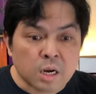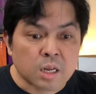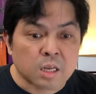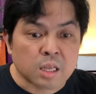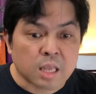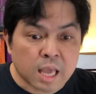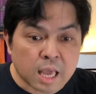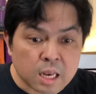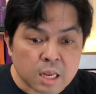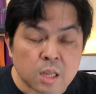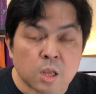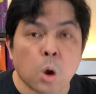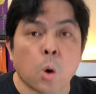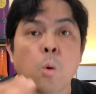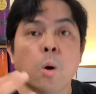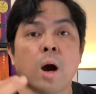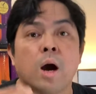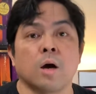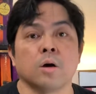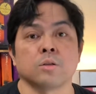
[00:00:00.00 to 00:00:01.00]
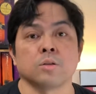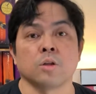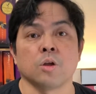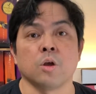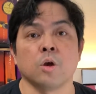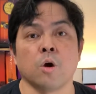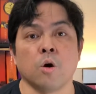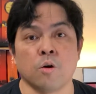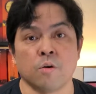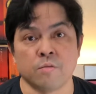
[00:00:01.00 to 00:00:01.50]
can go out
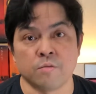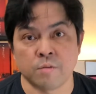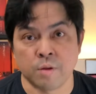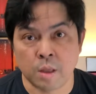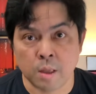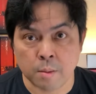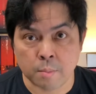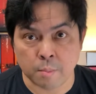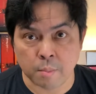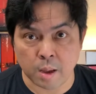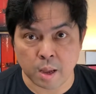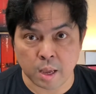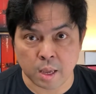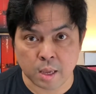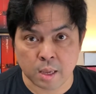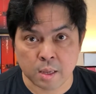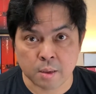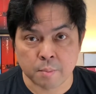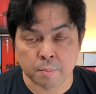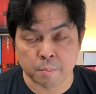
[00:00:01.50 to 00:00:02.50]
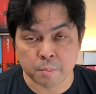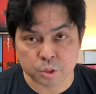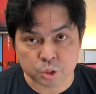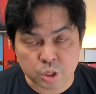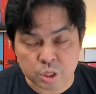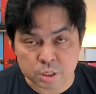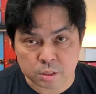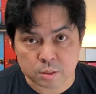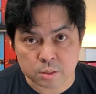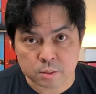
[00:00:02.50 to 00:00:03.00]
of my
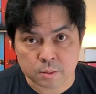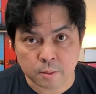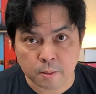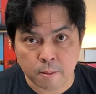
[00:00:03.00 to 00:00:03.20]
machines.